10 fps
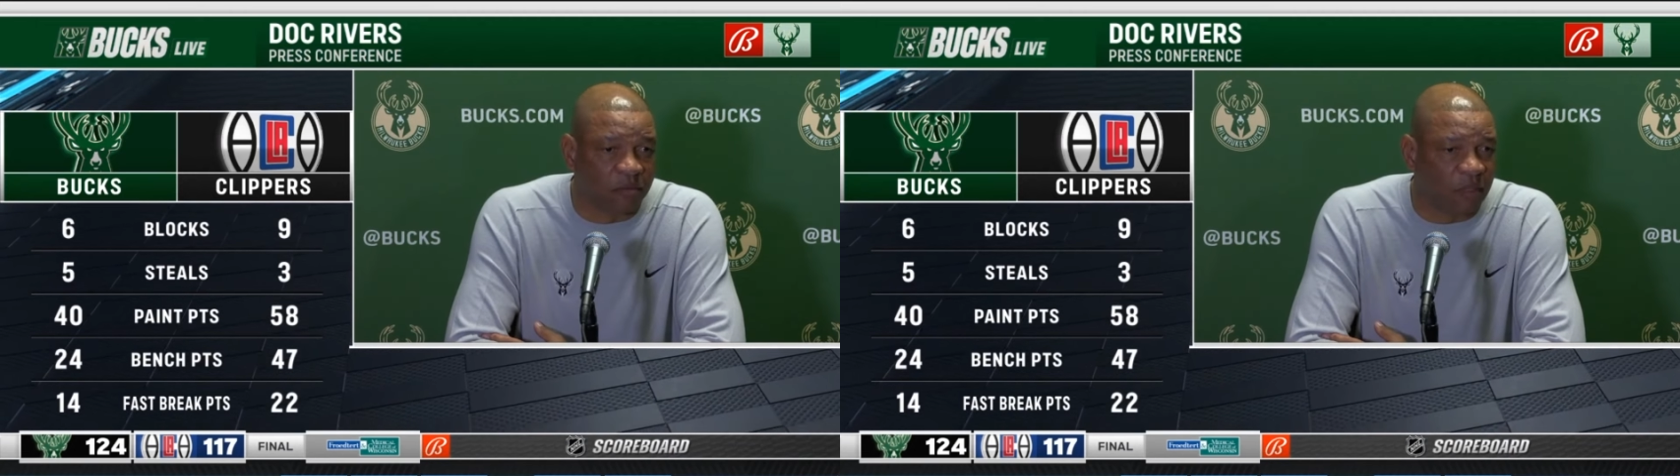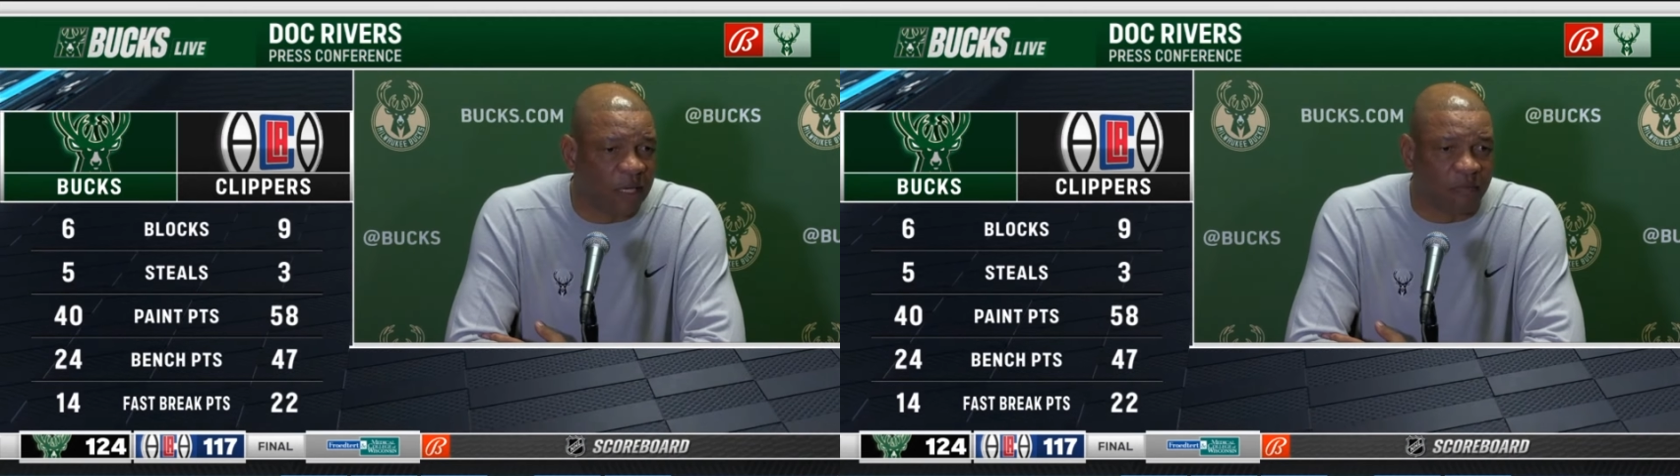
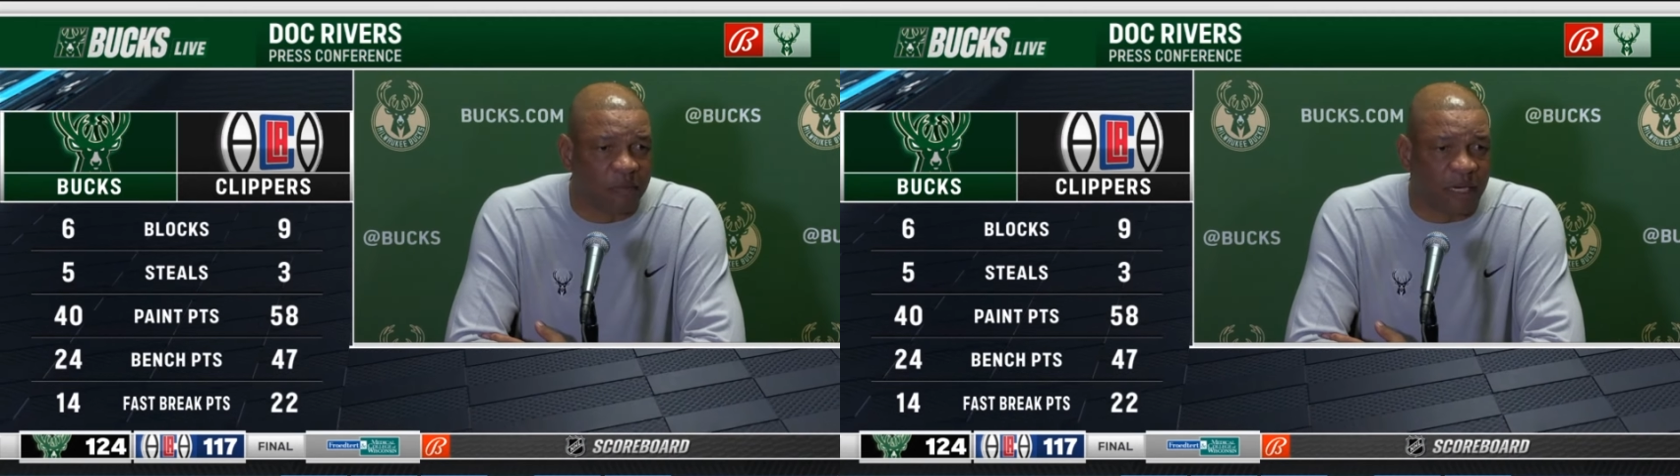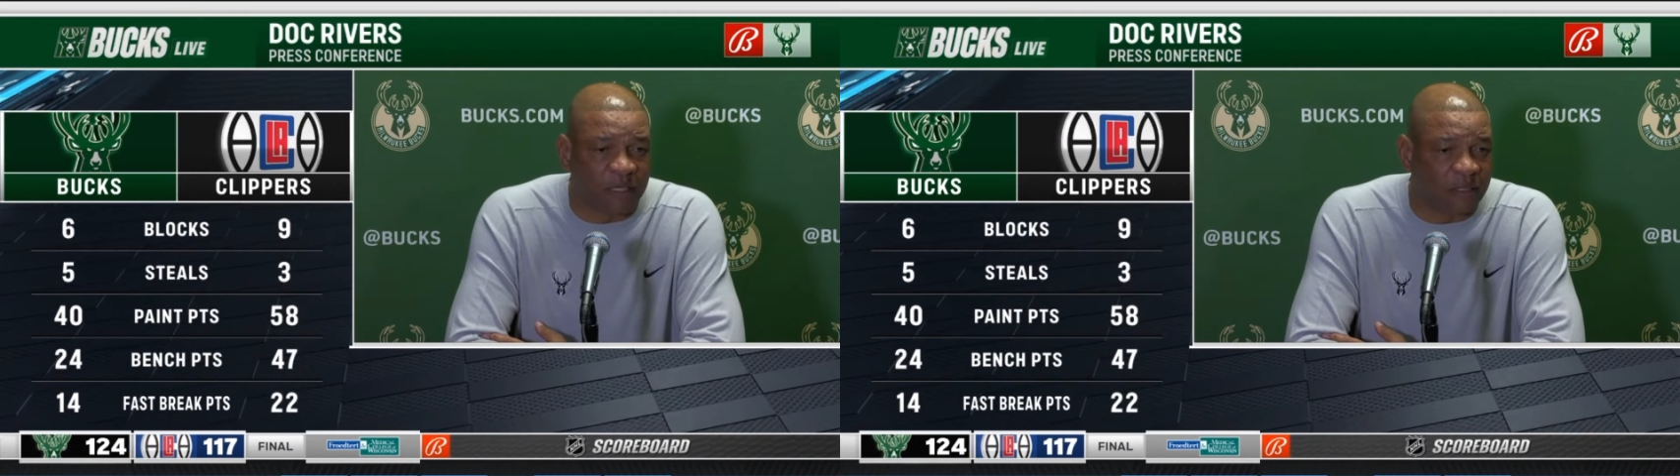
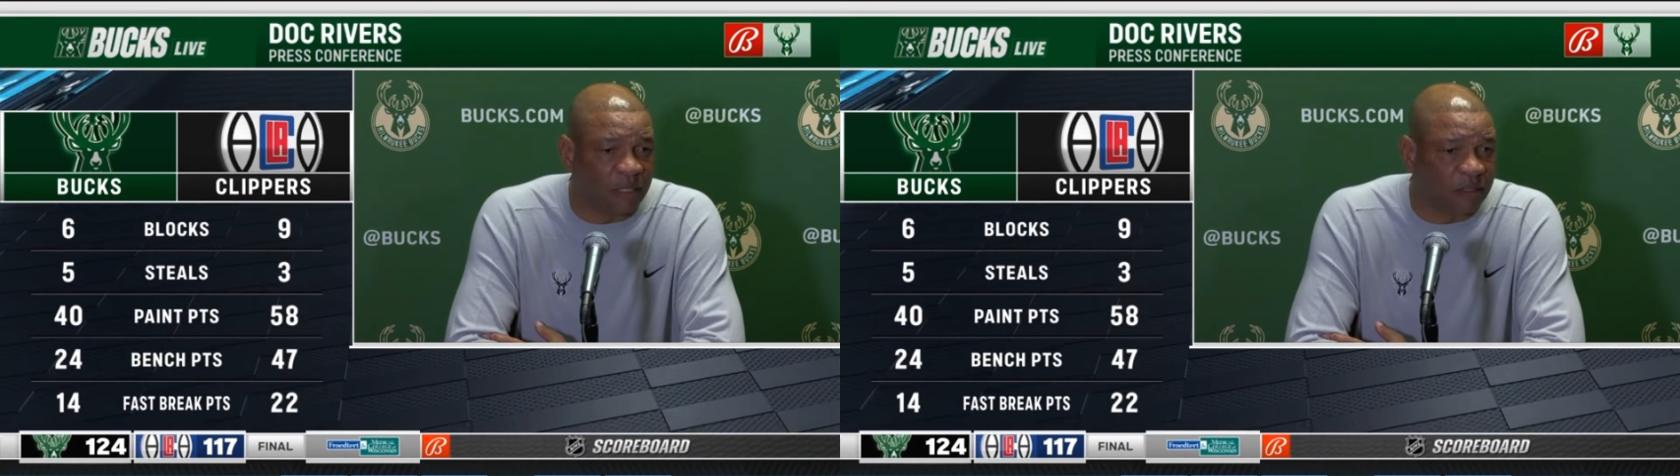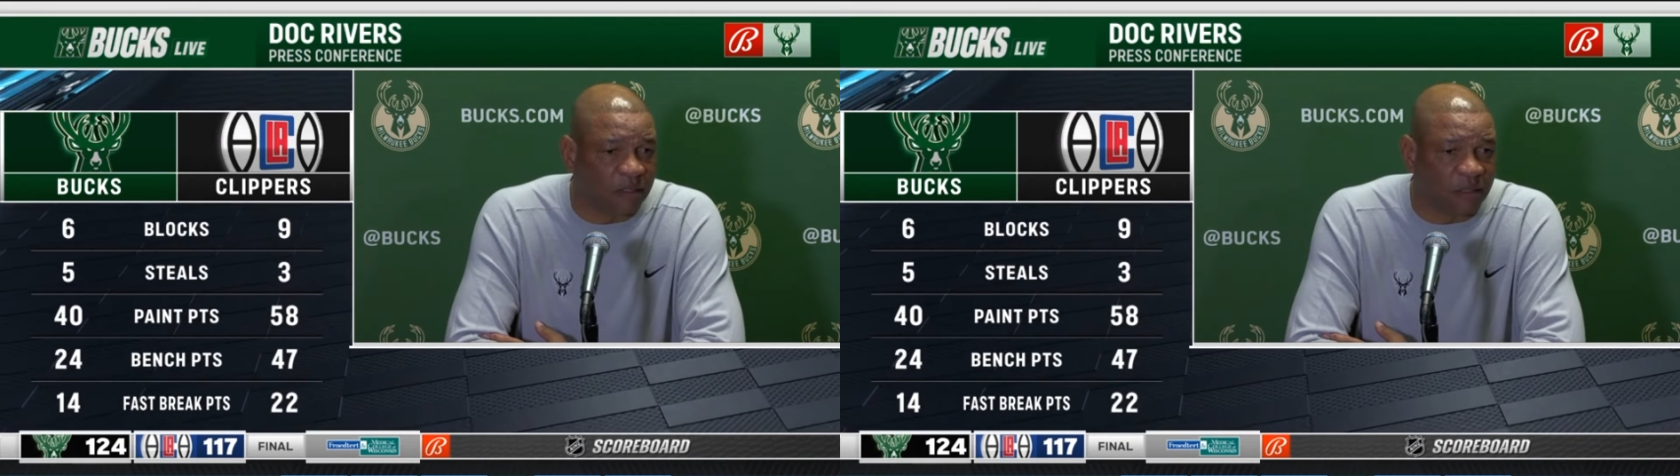everybody
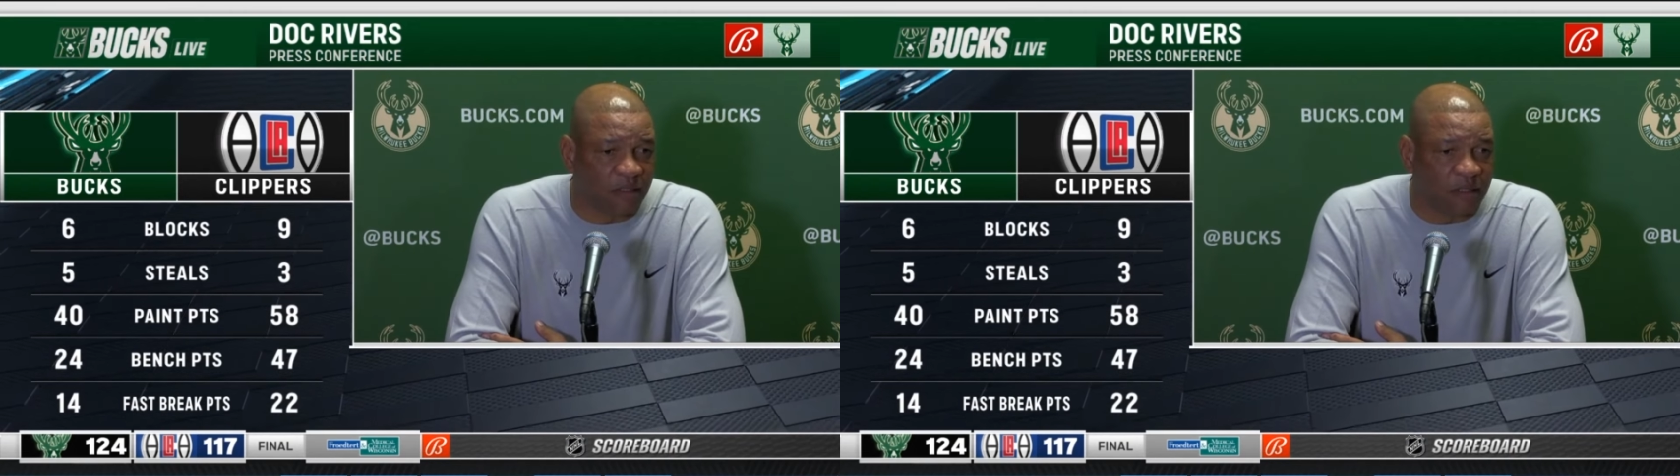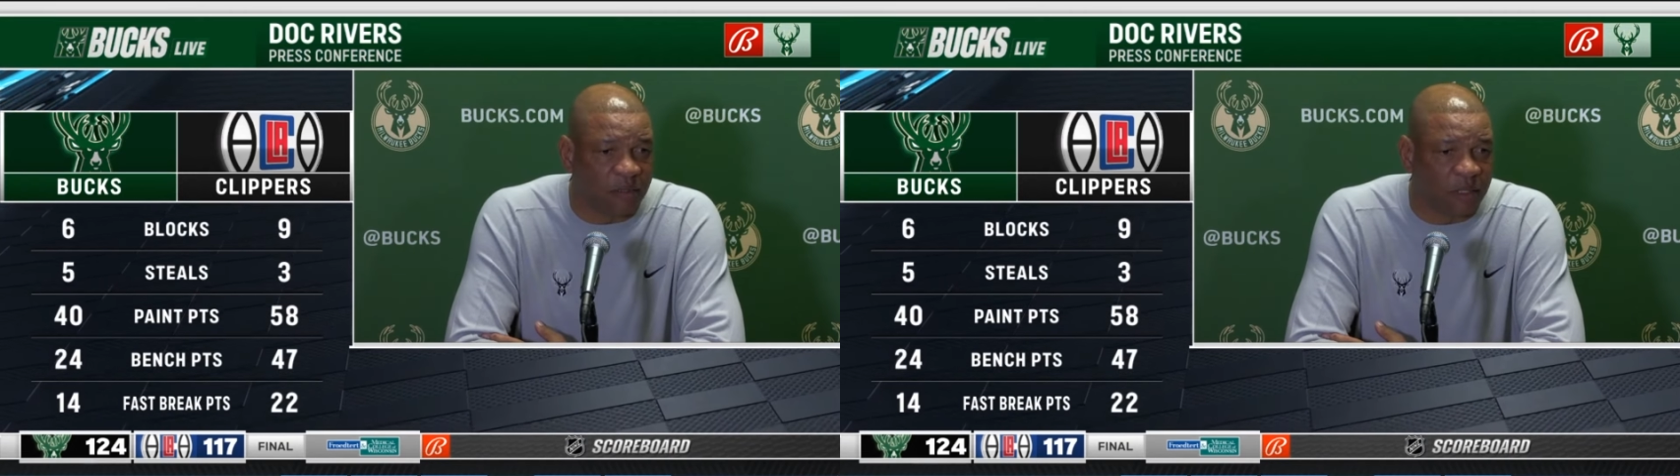does it. You know,
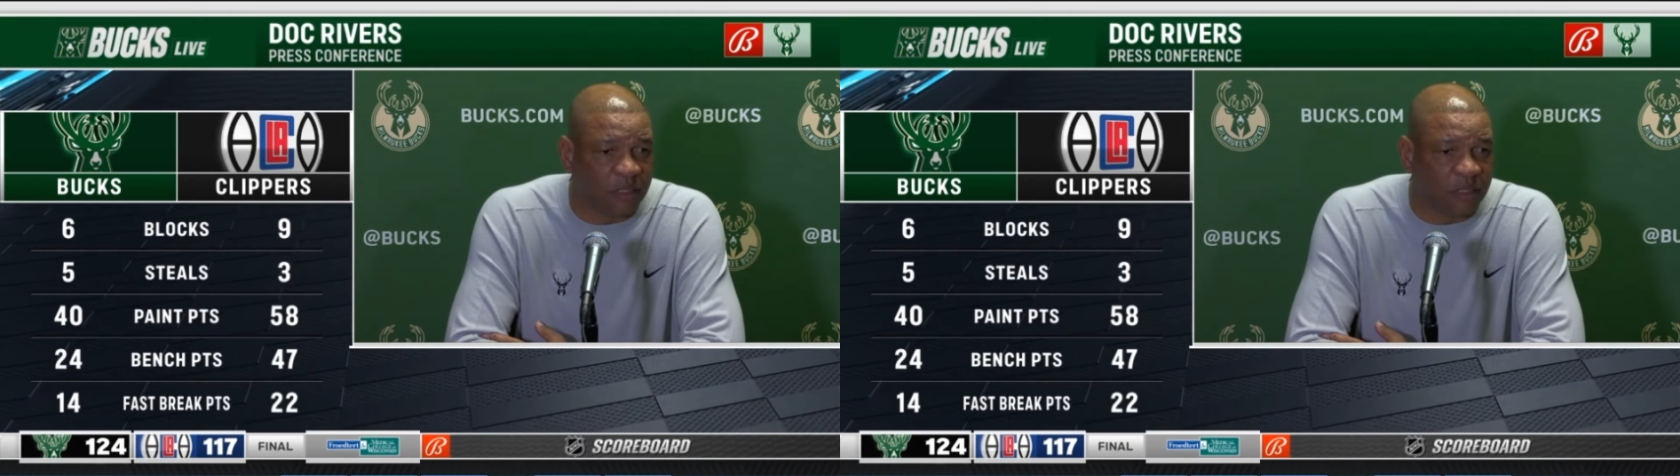I think